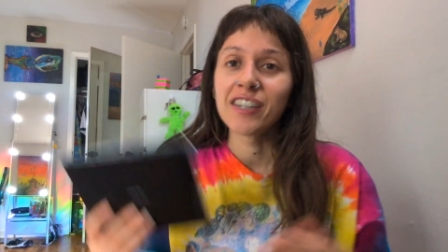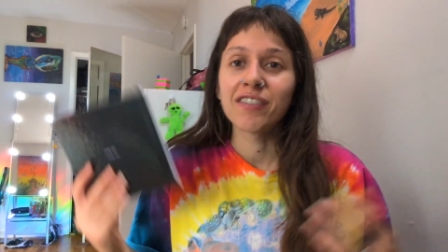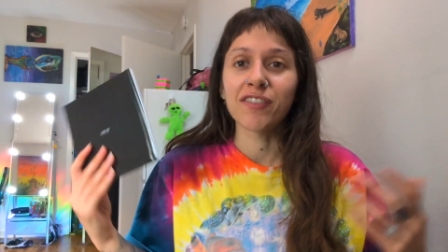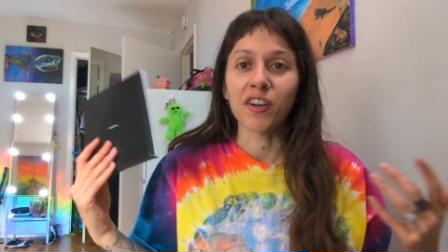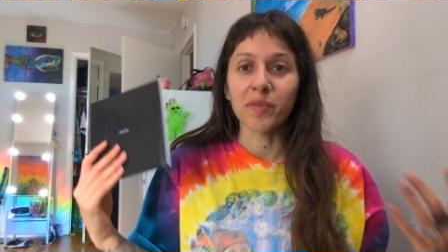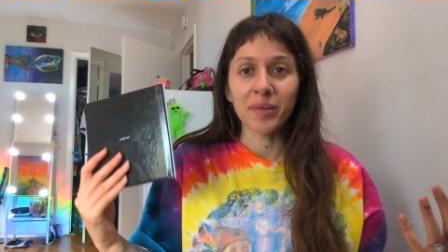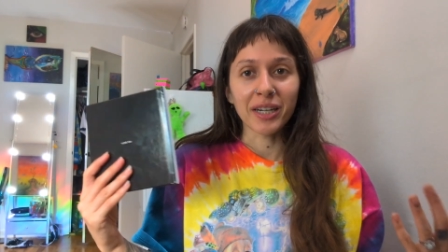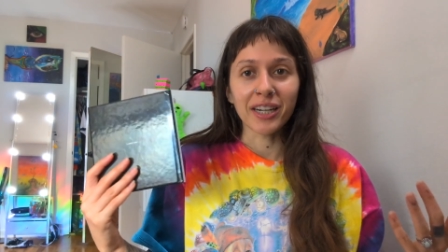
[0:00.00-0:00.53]

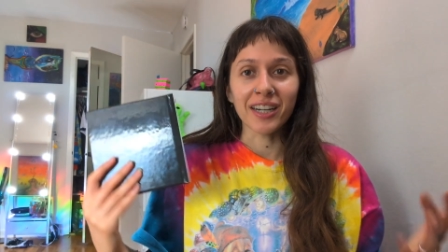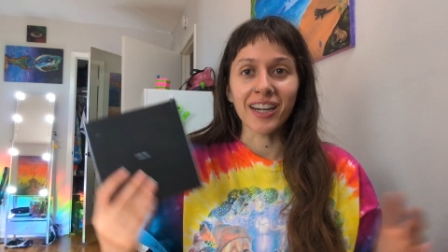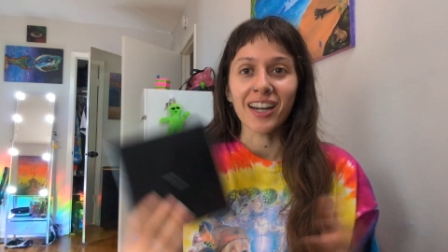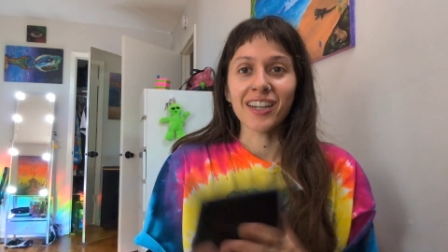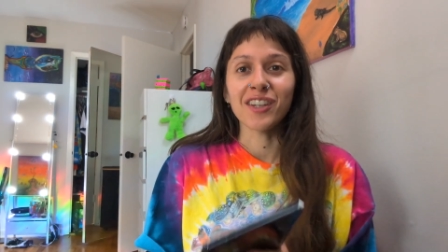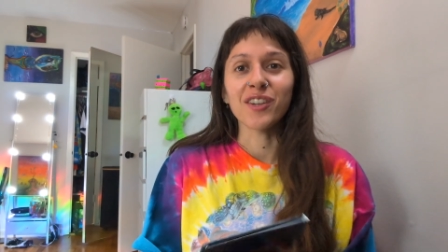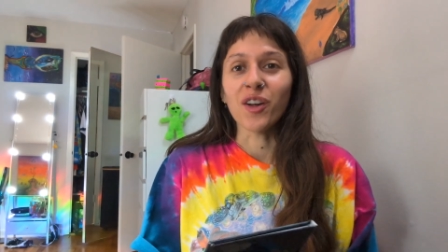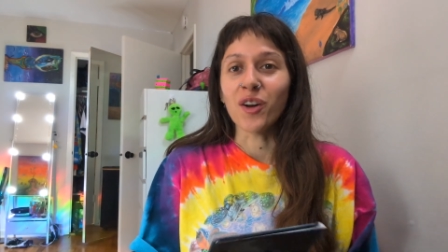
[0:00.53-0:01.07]
For me,
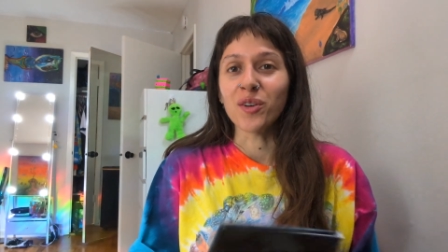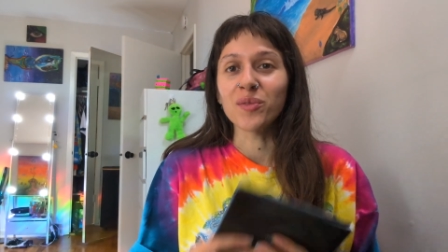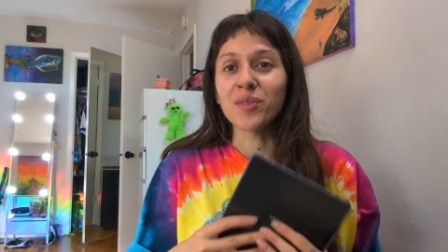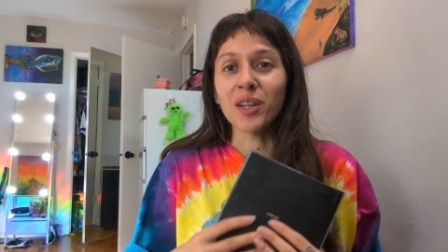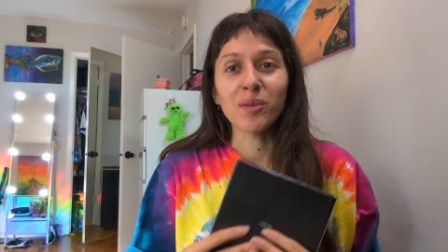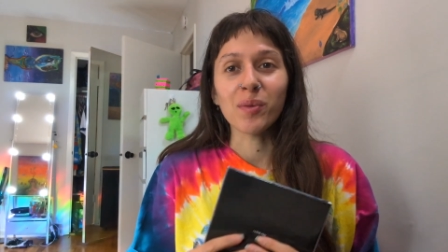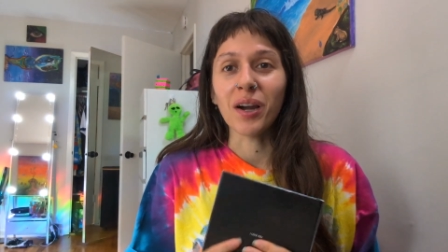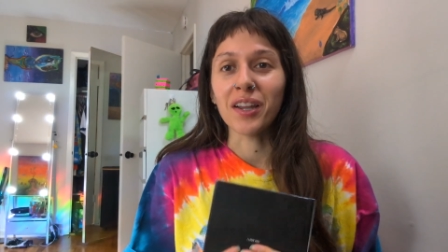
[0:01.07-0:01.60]
you know,
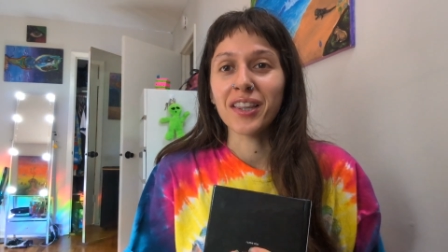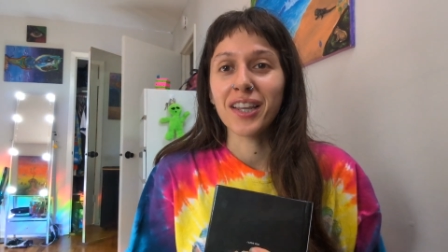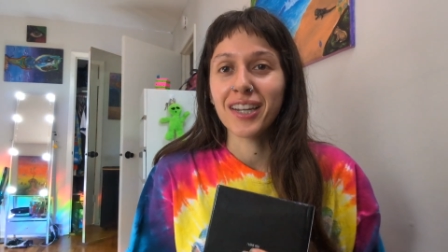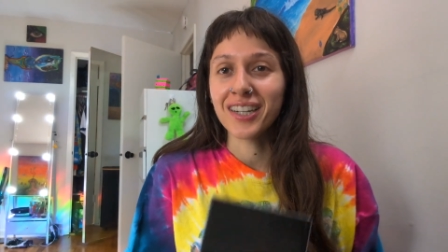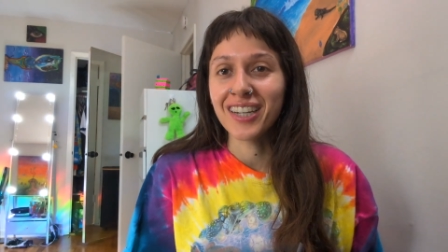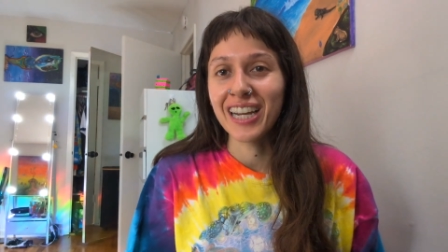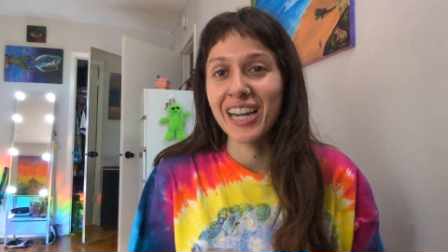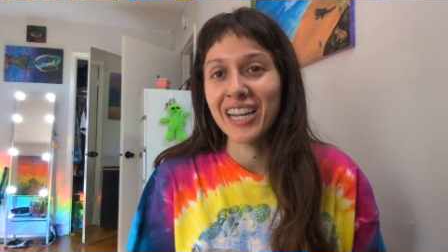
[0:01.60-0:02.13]
that's what I
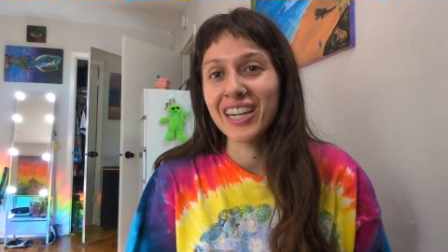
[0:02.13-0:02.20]
think.